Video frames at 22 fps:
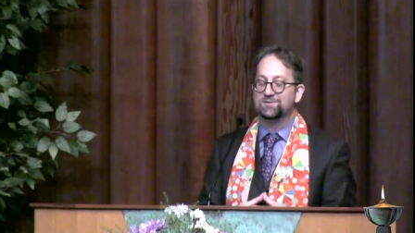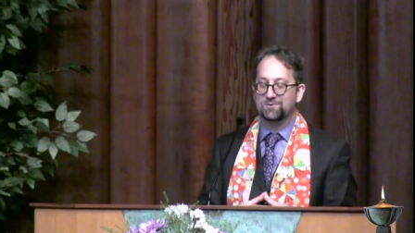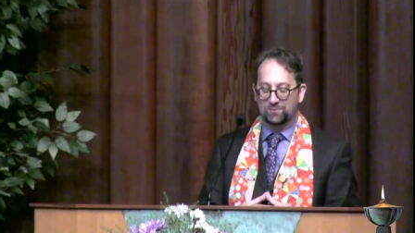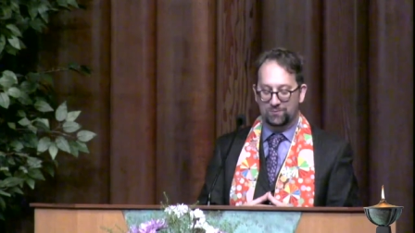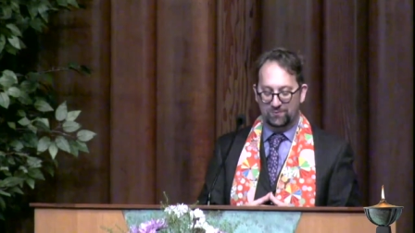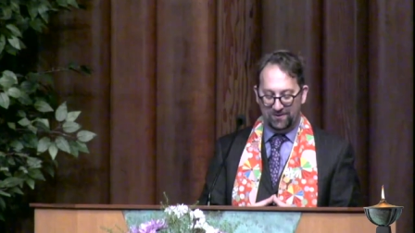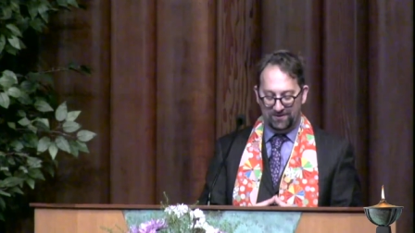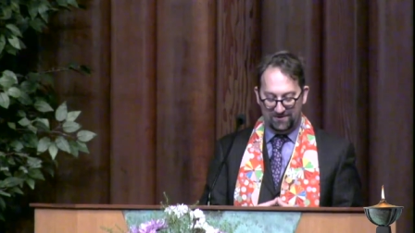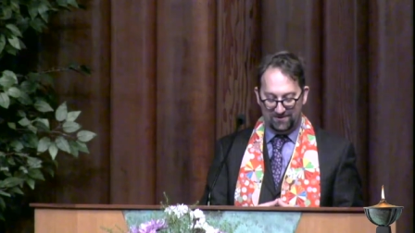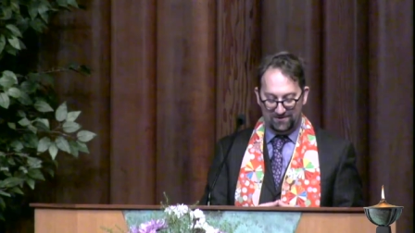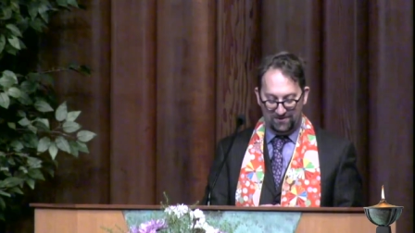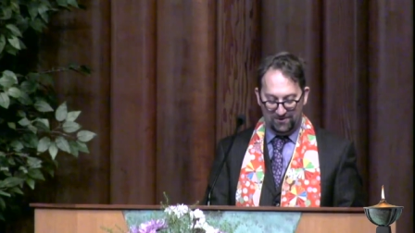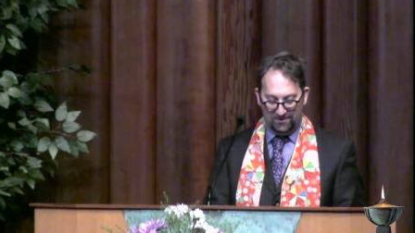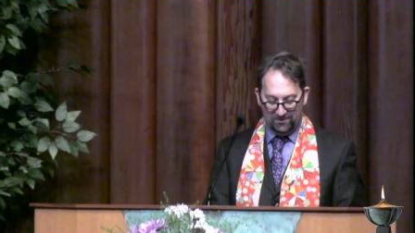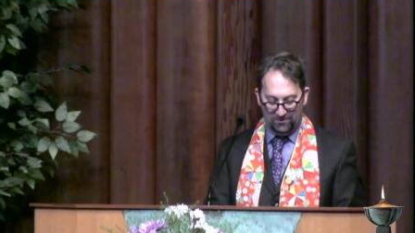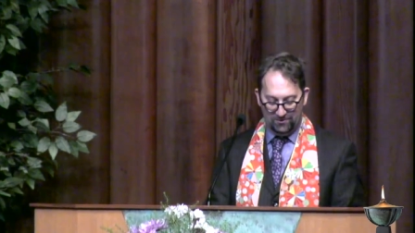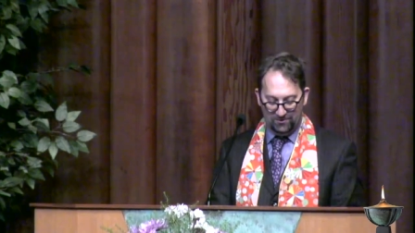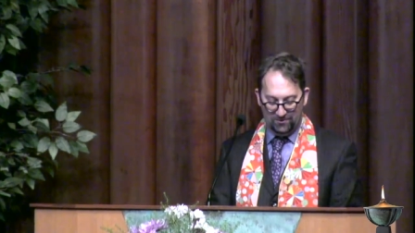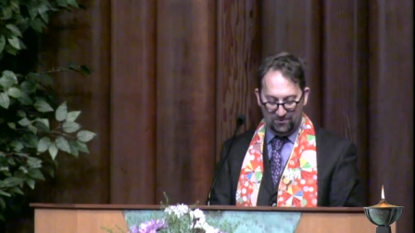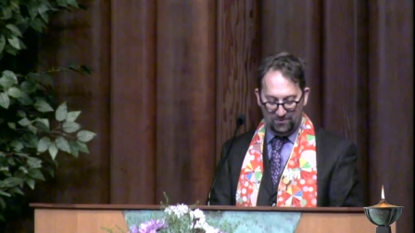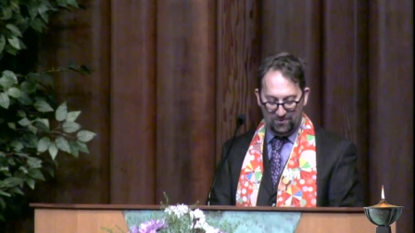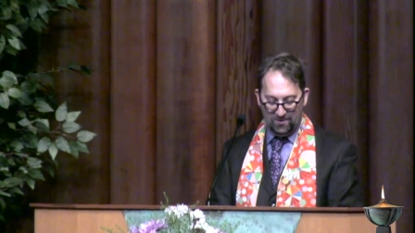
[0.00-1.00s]
with
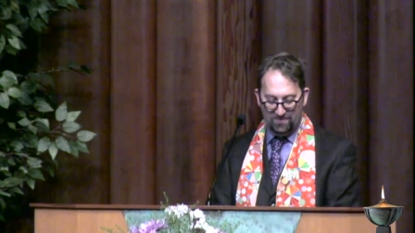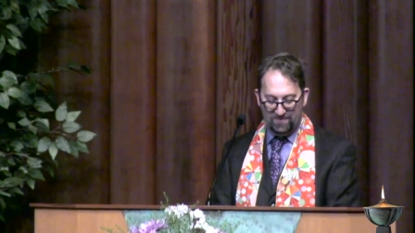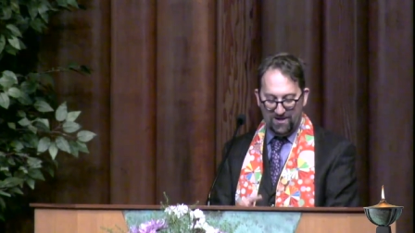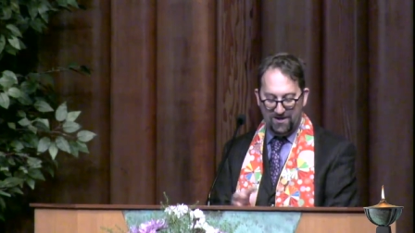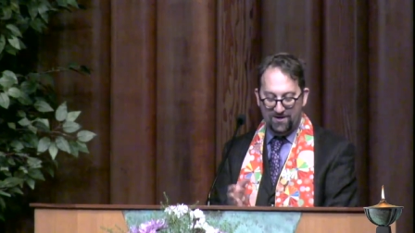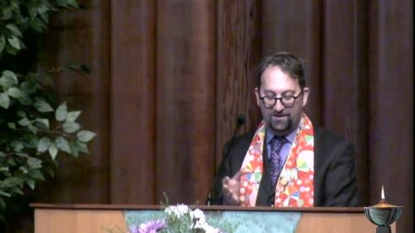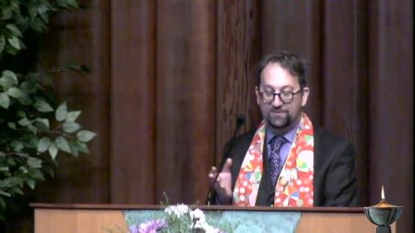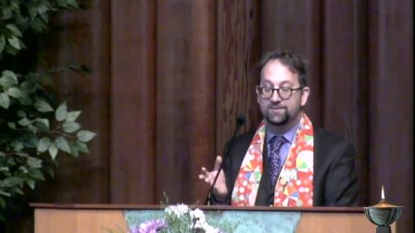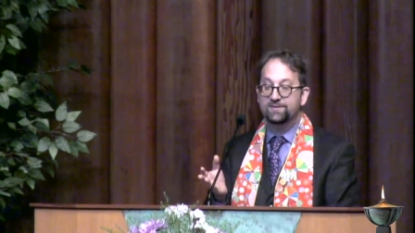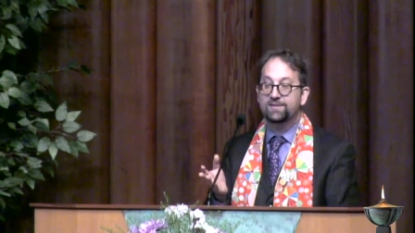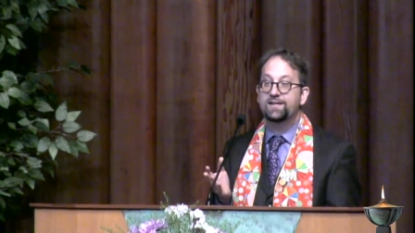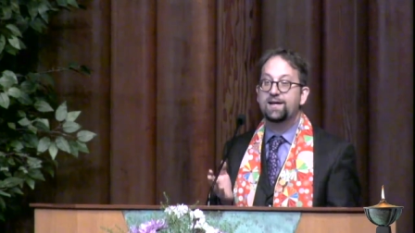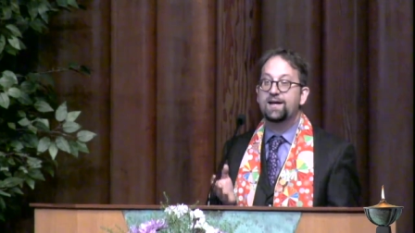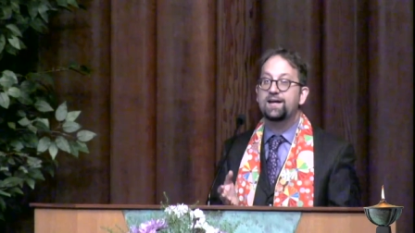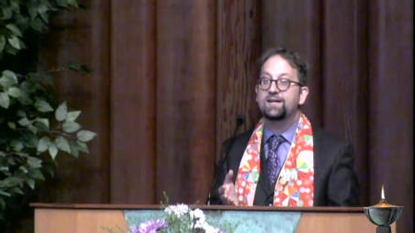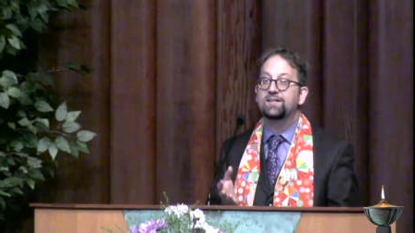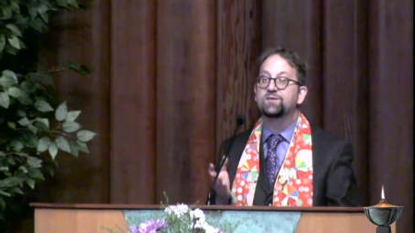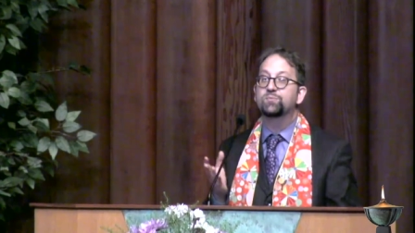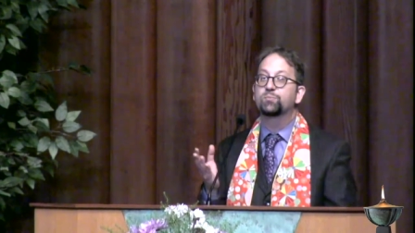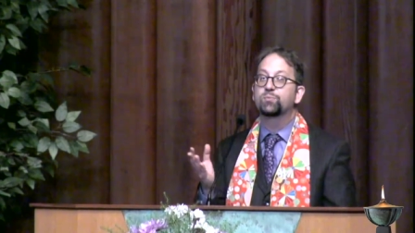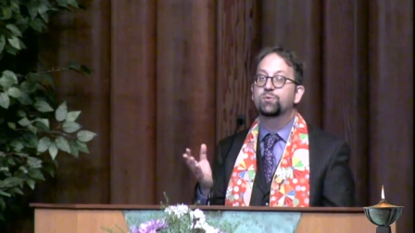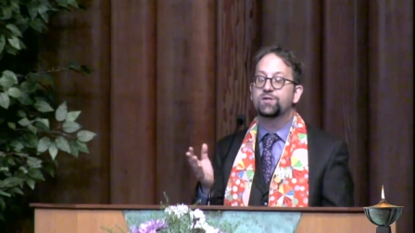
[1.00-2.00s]
you about the
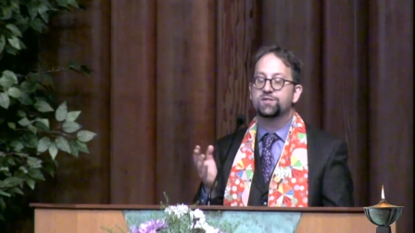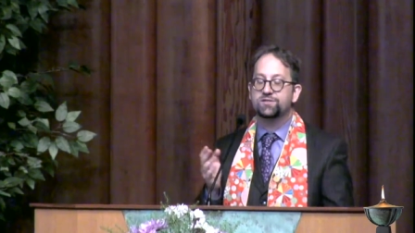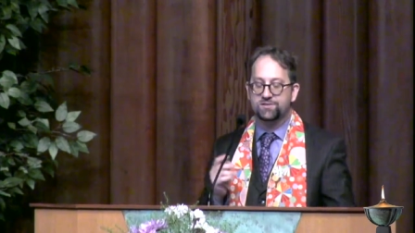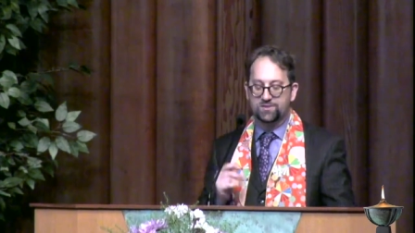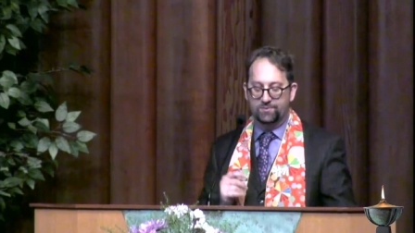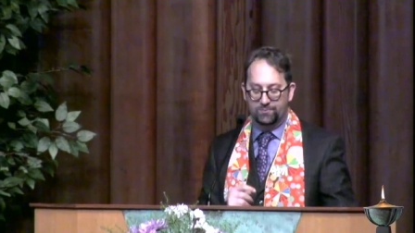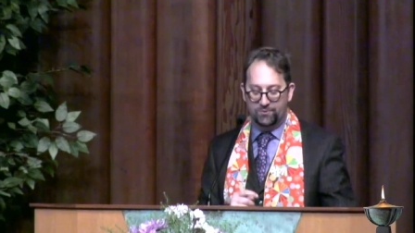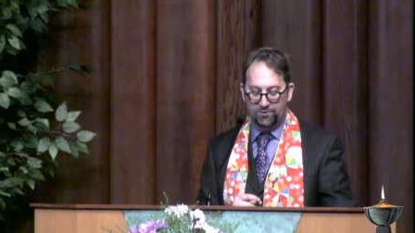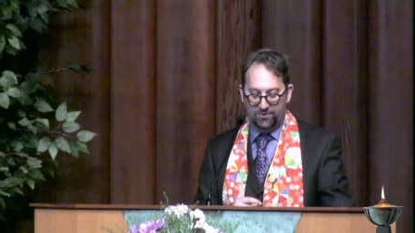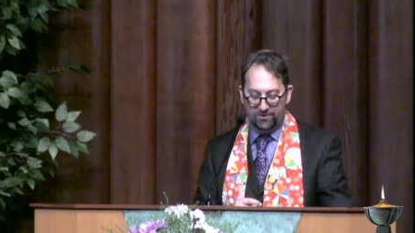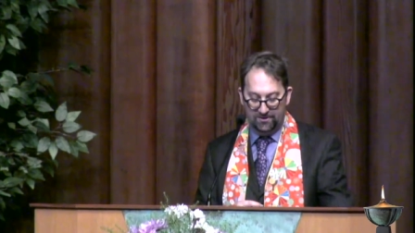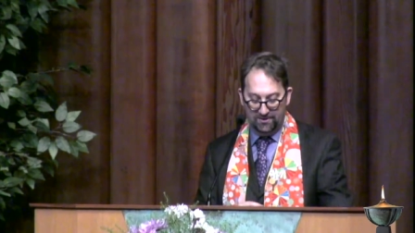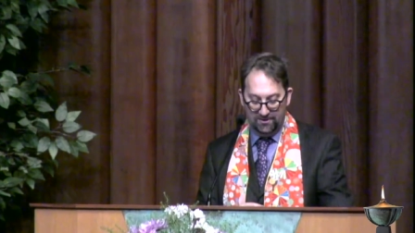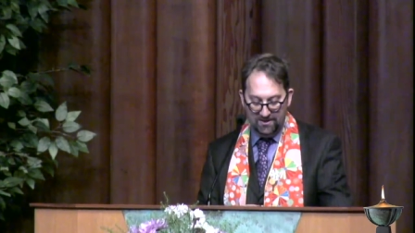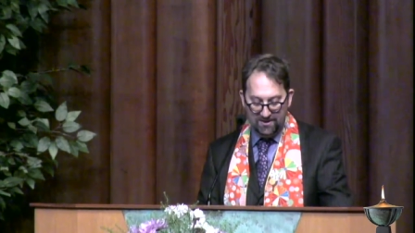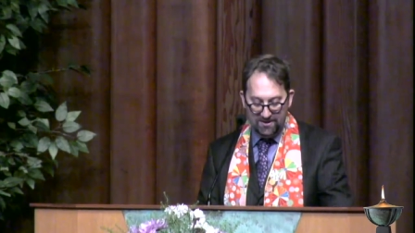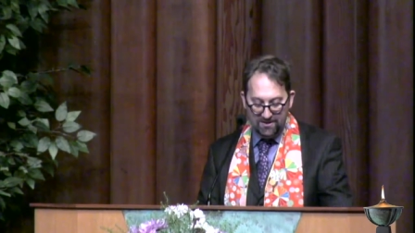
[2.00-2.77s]
eighth principle,